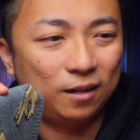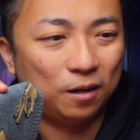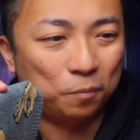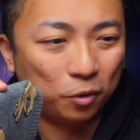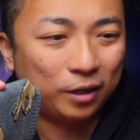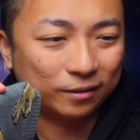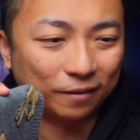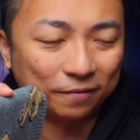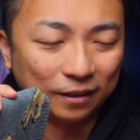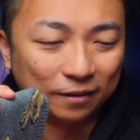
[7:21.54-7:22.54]
a product
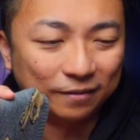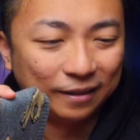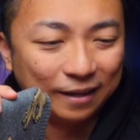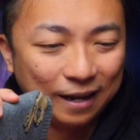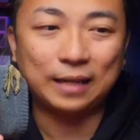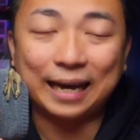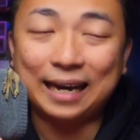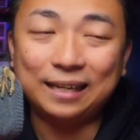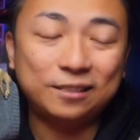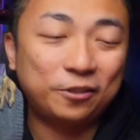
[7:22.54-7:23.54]
of love. I
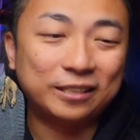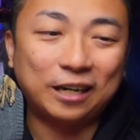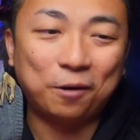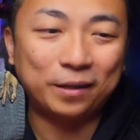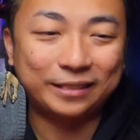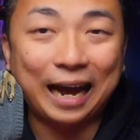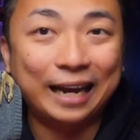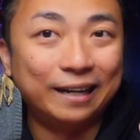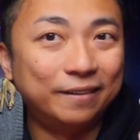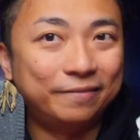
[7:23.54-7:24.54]
can't stress how much
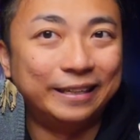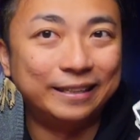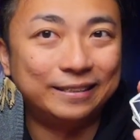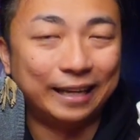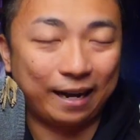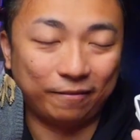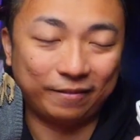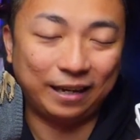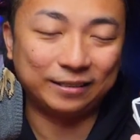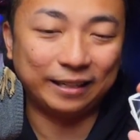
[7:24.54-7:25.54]
I love this deck
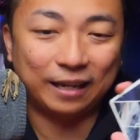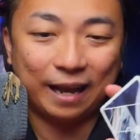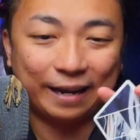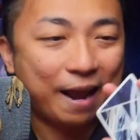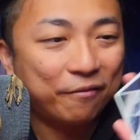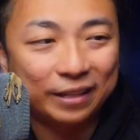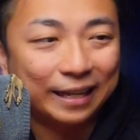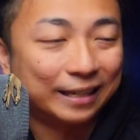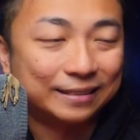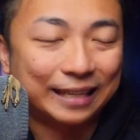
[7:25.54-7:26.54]
of cards and
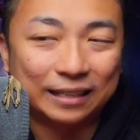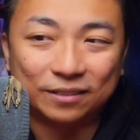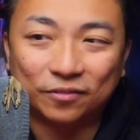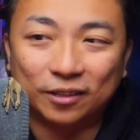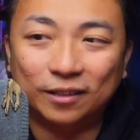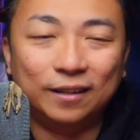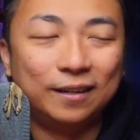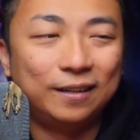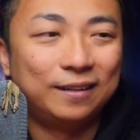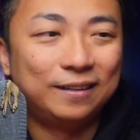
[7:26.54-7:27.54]
everything it stands for.
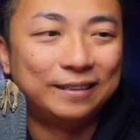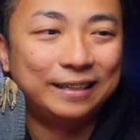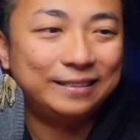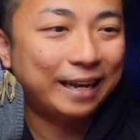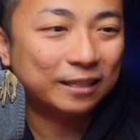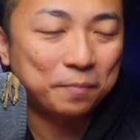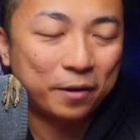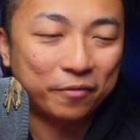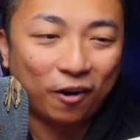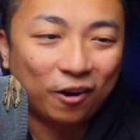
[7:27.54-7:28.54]
This deck is
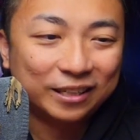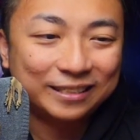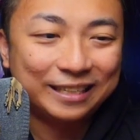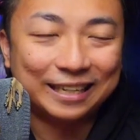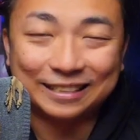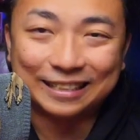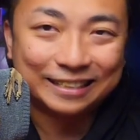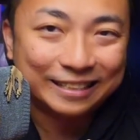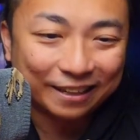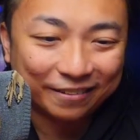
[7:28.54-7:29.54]
made with honesty and
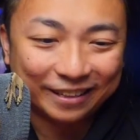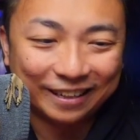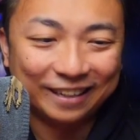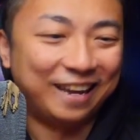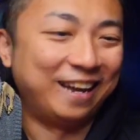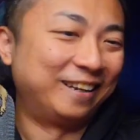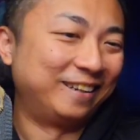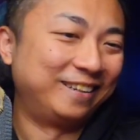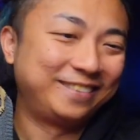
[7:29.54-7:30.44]
sincerity, and